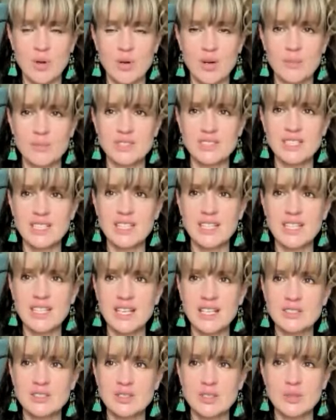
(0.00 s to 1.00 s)
or I'm
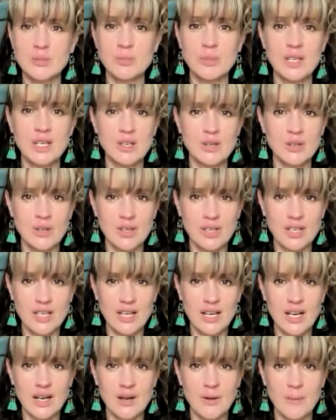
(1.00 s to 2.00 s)
seeking to be a good
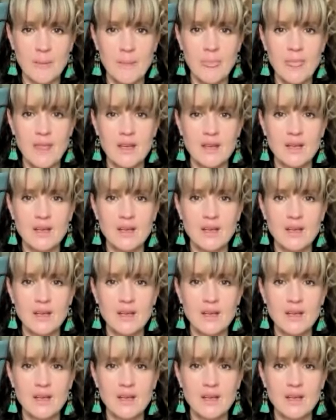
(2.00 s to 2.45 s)
girl,